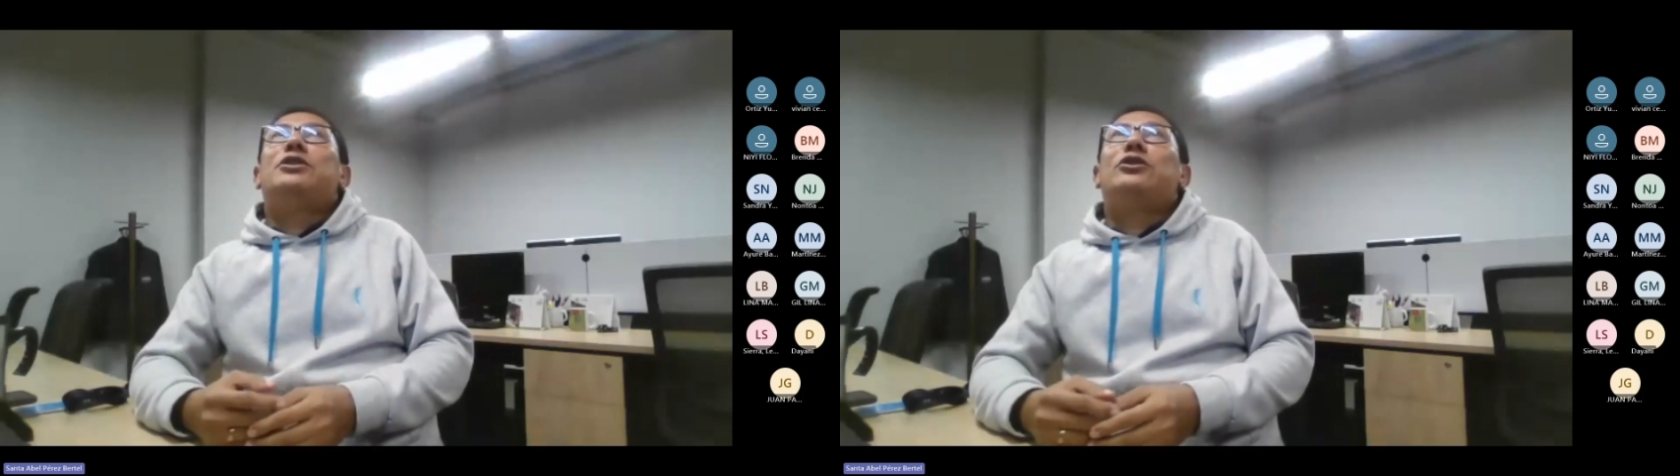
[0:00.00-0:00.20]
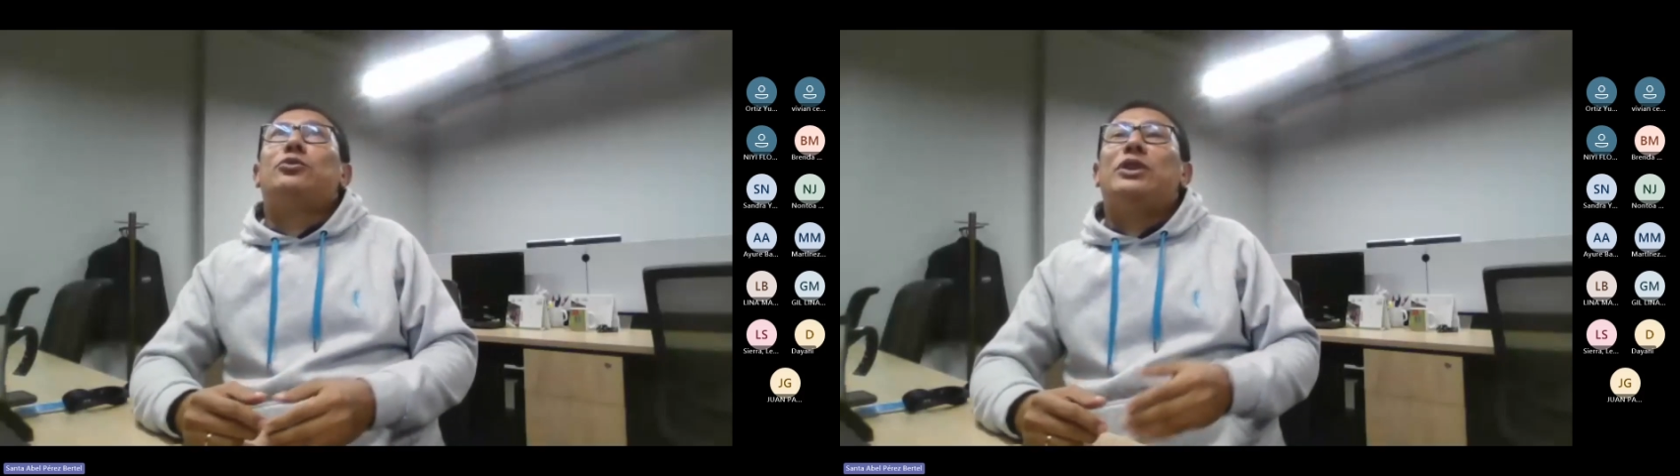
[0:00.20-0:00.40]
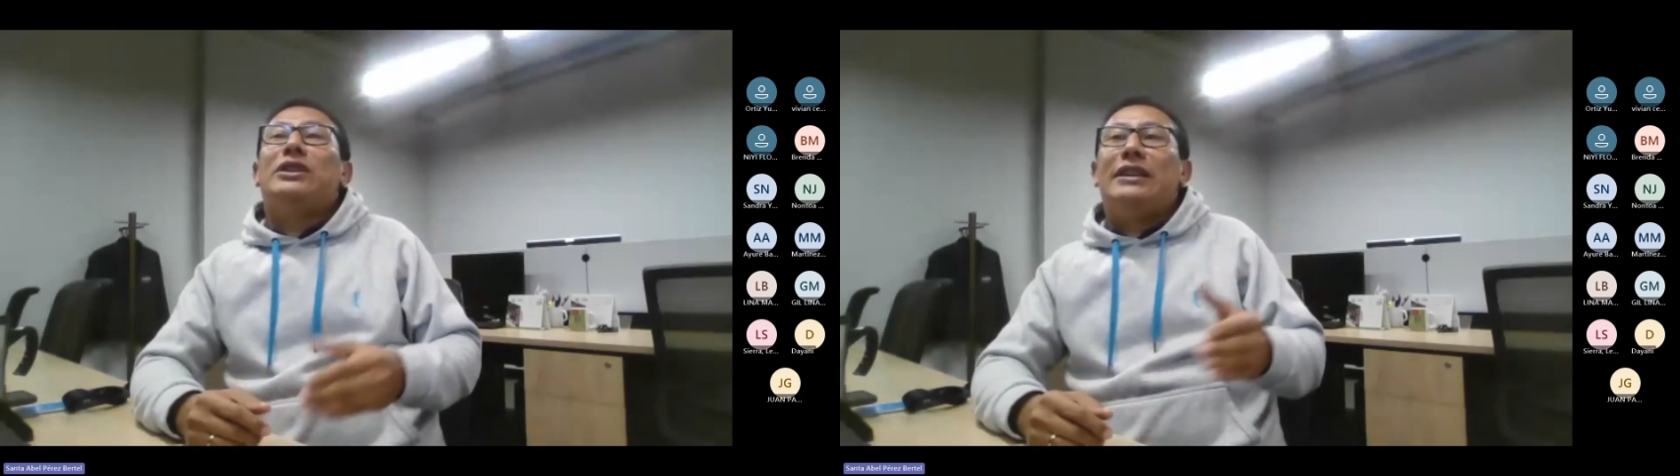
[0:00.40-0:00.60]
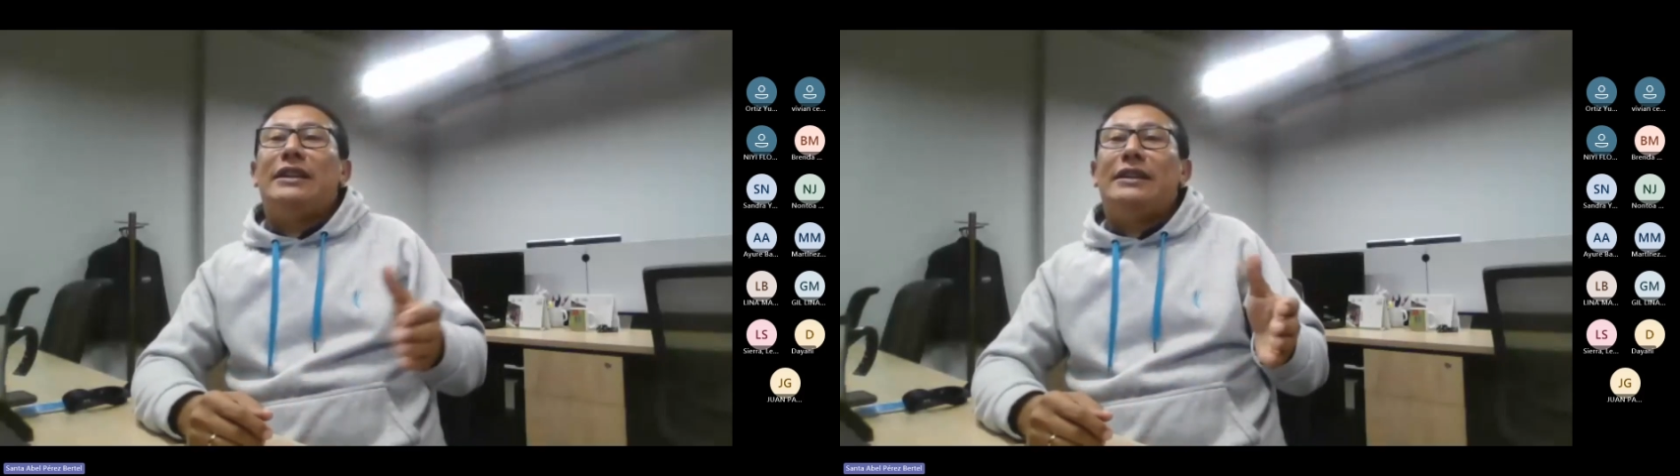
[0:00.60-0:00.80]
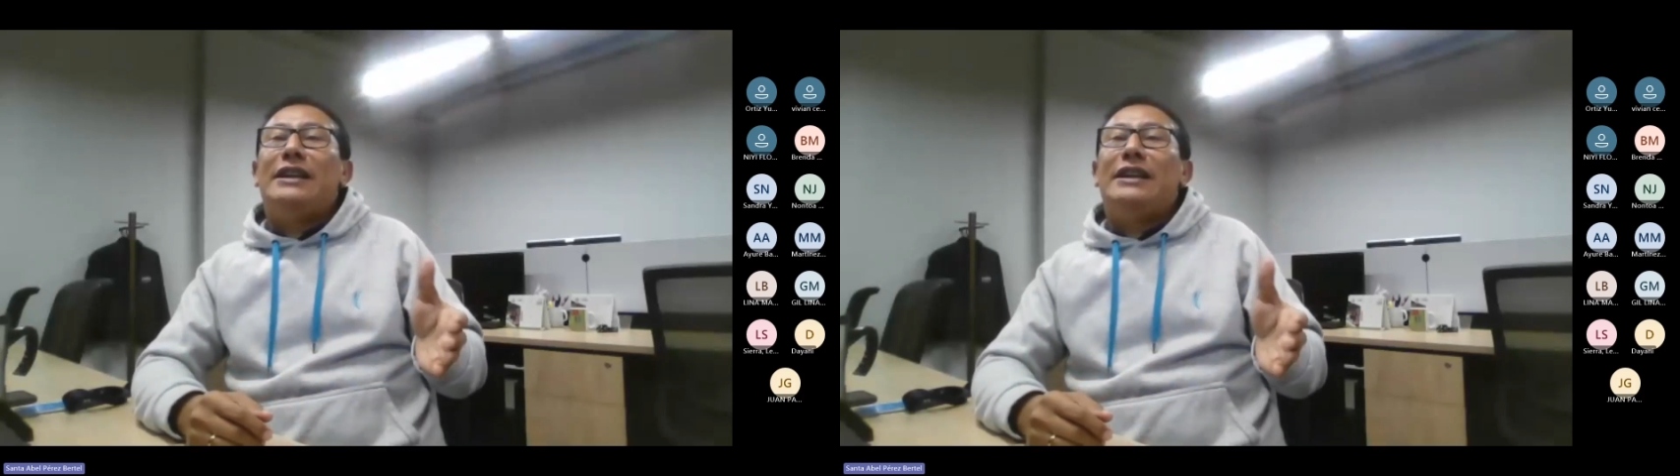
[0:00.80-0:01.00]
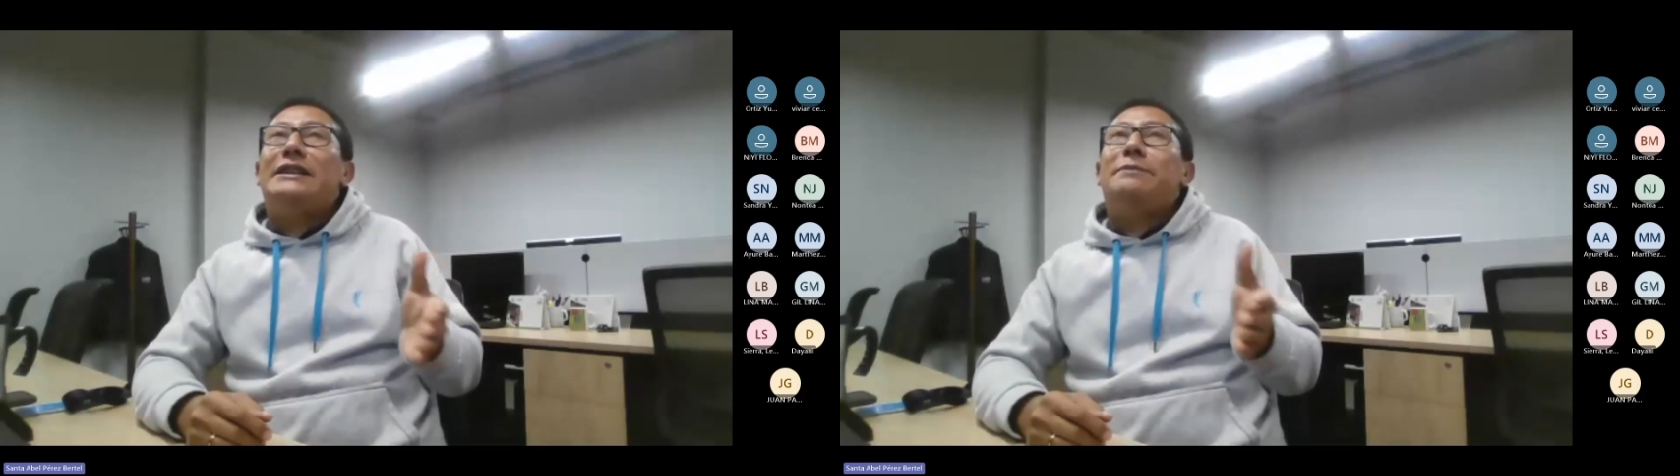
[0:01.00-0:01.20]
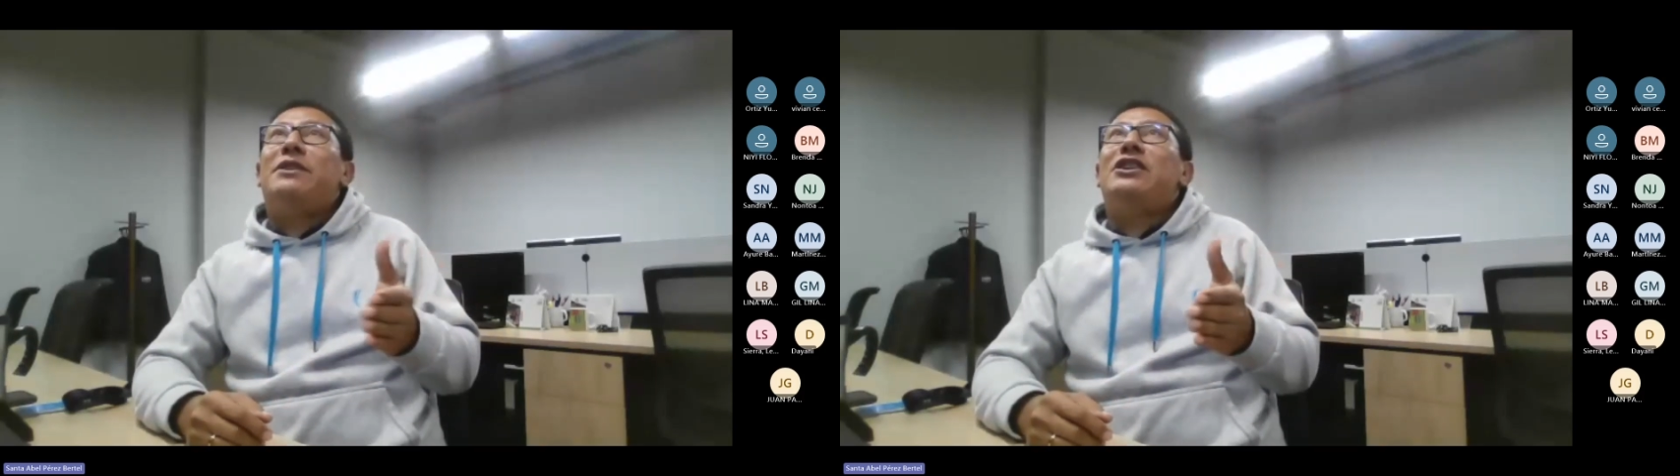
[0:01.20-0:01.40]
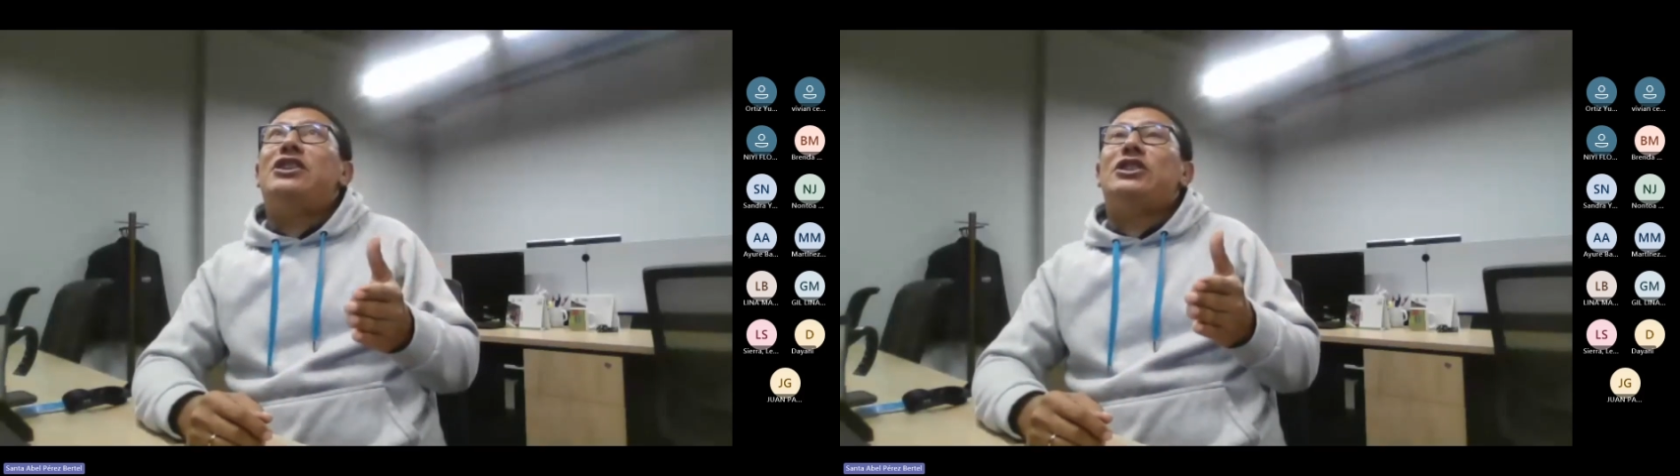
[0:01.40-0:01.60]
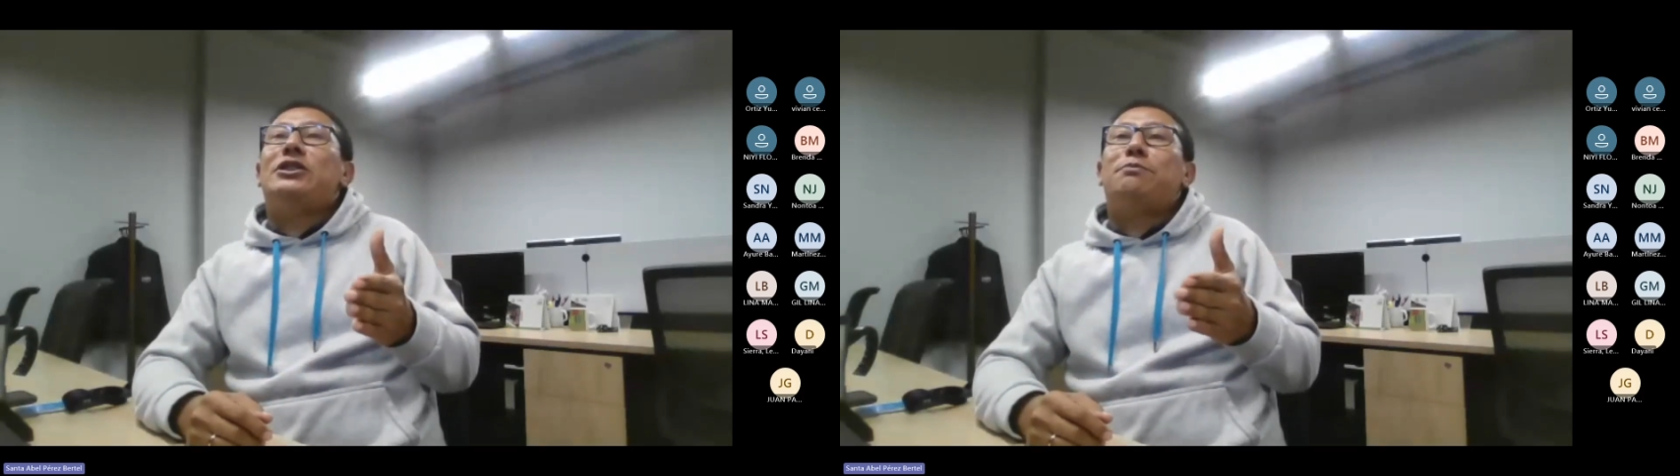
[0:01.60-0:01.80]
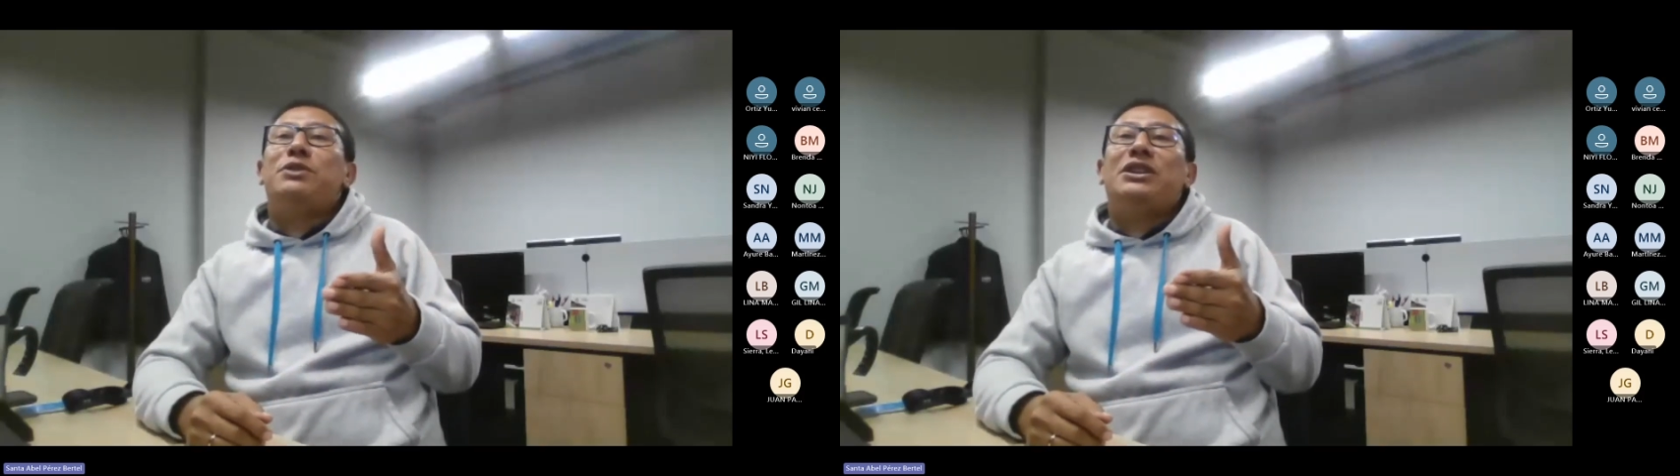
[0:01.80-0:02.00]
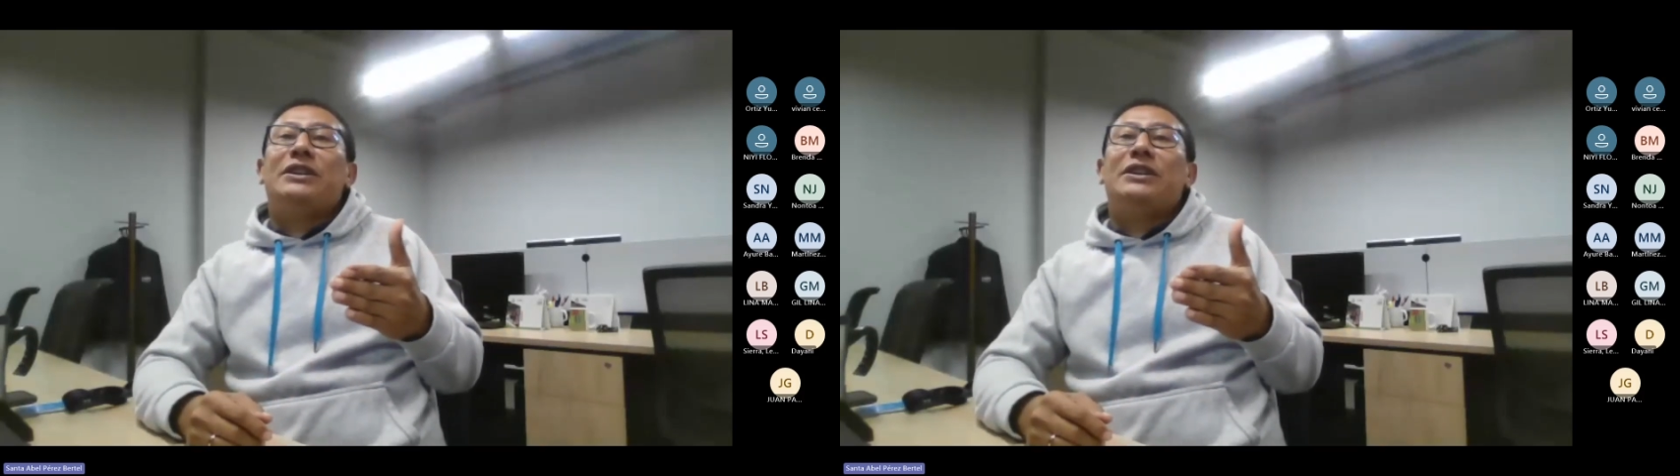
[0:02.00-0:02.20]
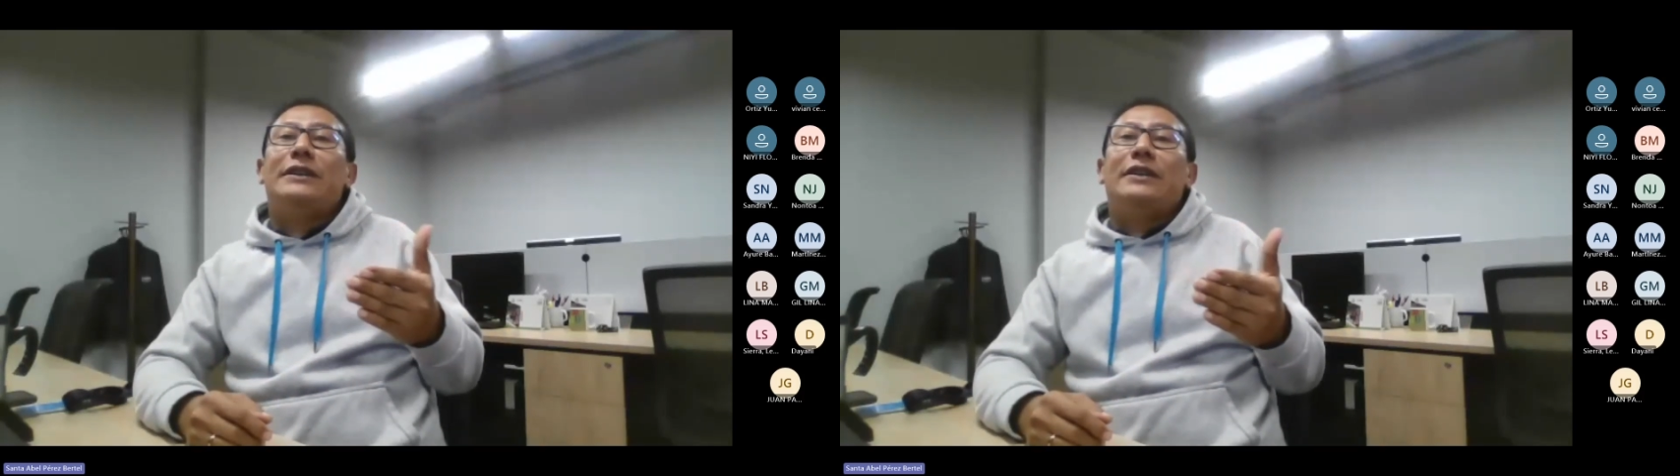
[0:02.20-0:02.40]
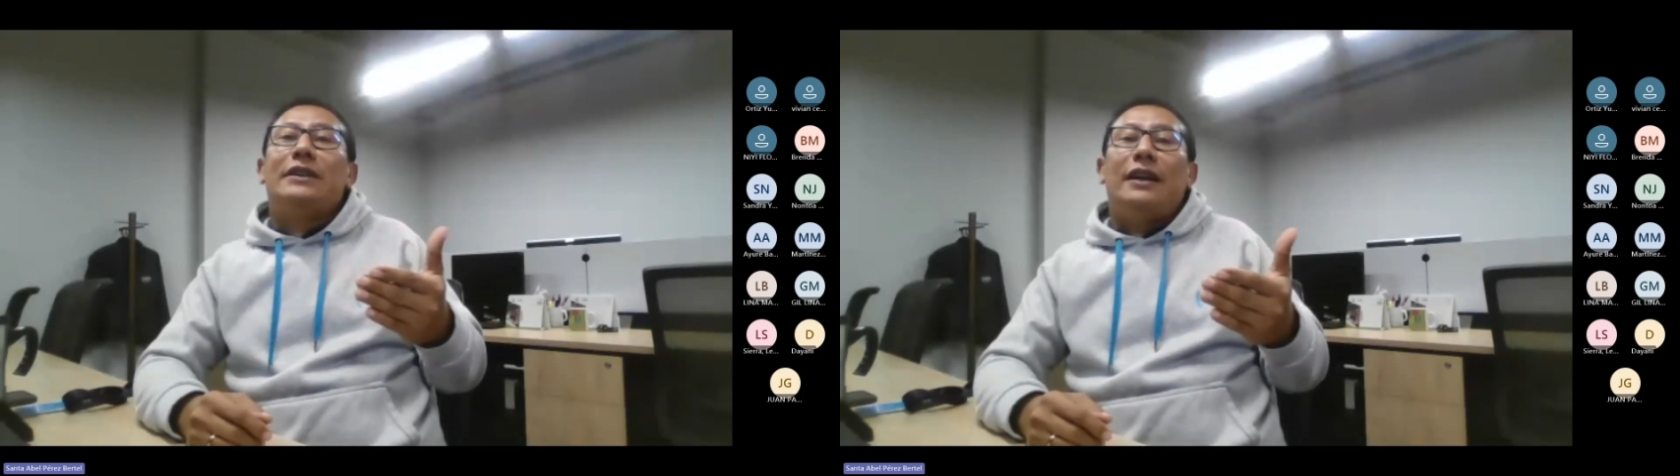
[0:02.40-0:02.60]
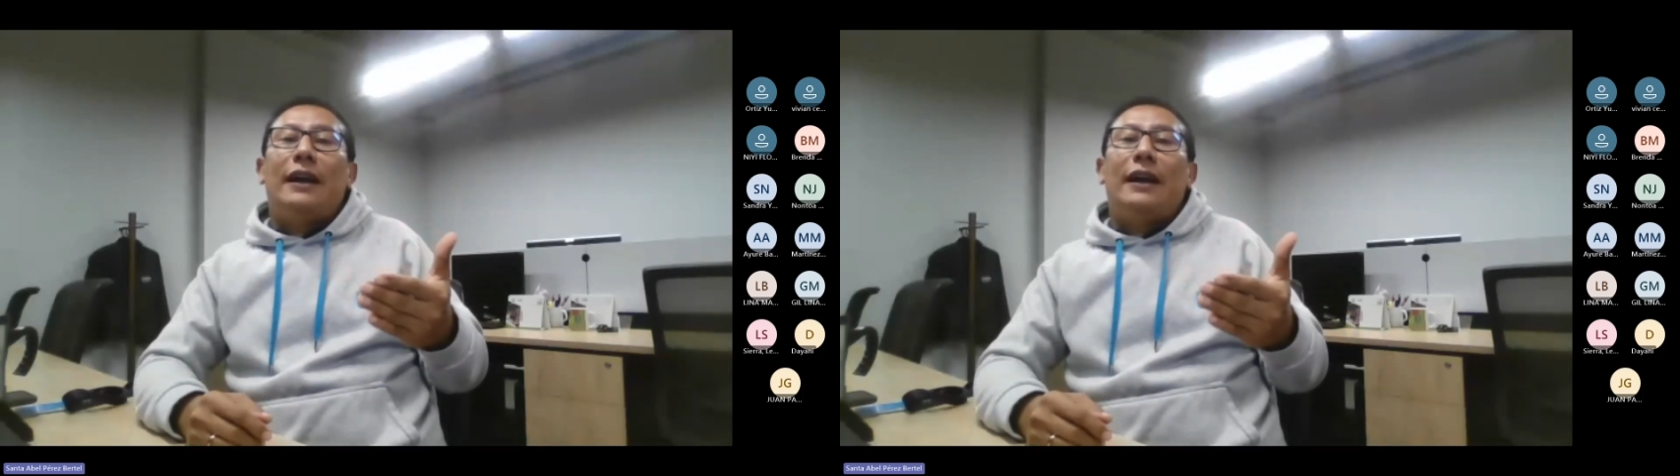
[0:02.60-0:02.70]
because when the native English speaker,